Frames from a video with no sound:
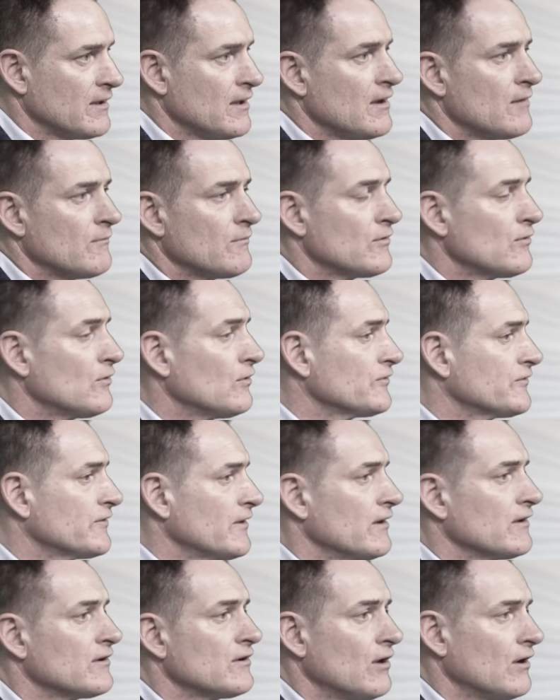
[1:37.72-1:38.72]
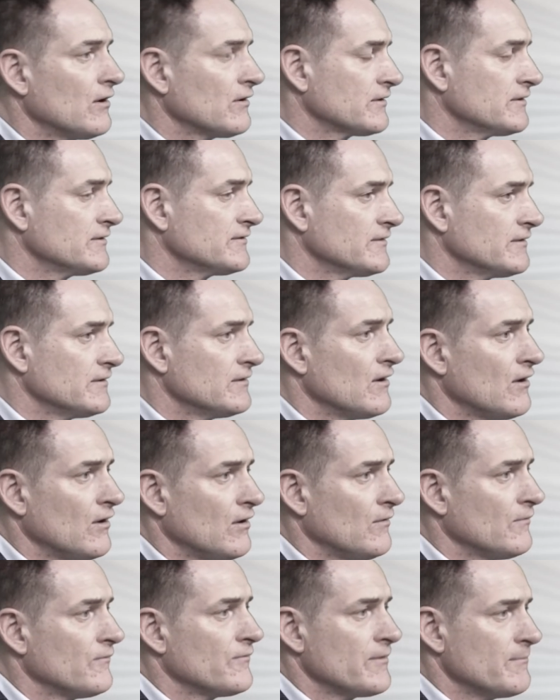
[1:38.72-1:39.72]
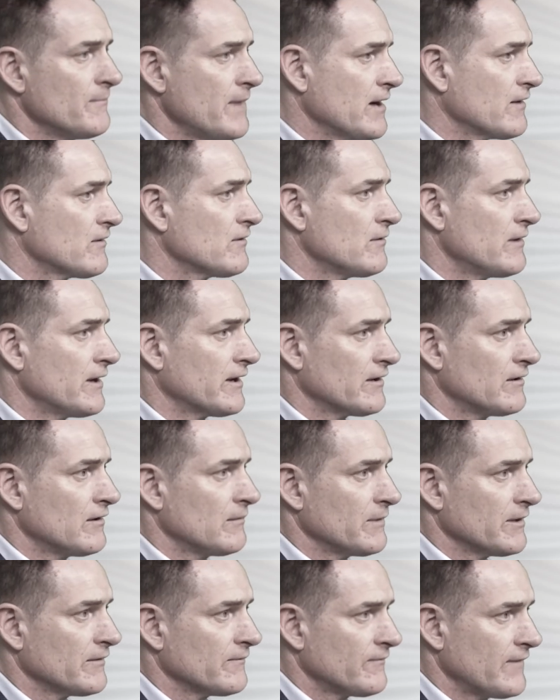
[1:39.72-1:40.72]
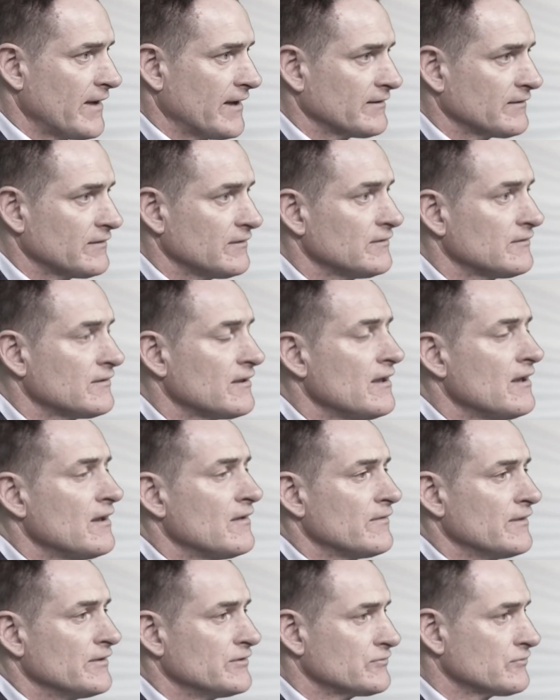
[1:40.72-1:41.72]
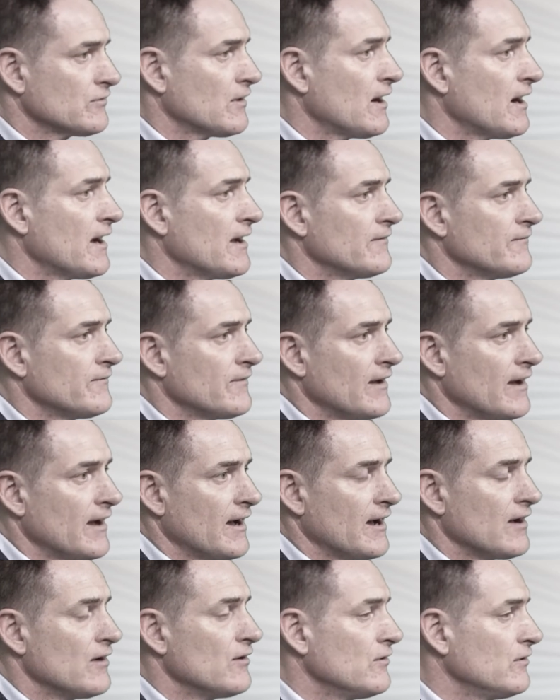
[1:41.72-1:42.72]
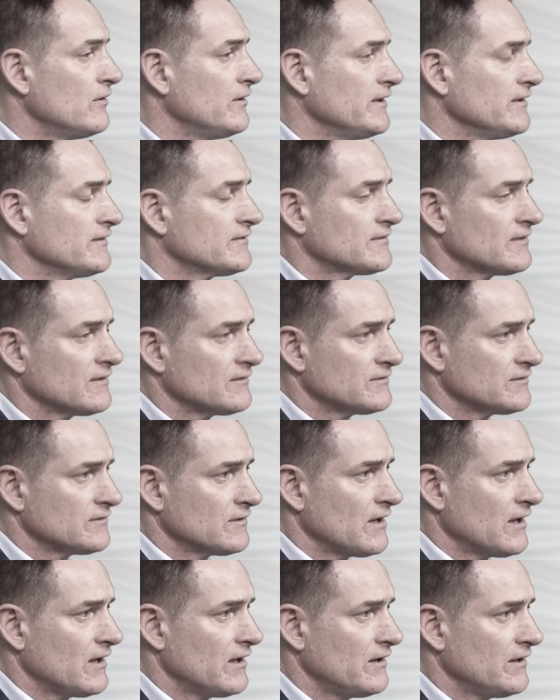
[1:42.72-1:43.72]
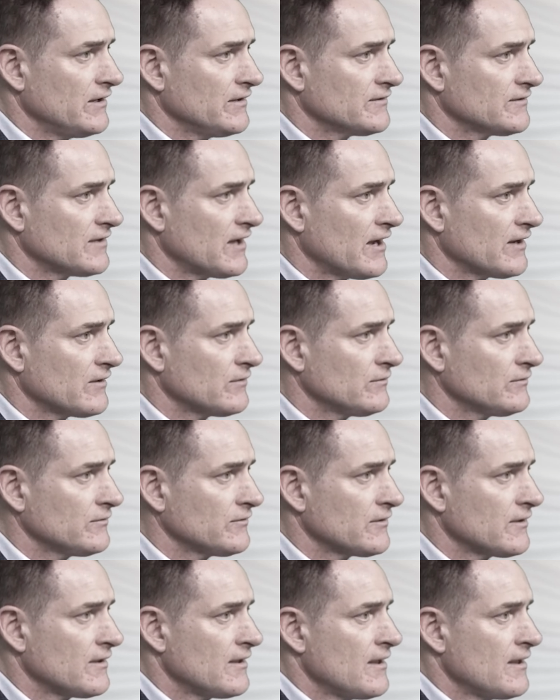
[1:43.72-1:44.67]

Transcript: We're also cognizant of the macroeconomic factors that drive earnings cycles,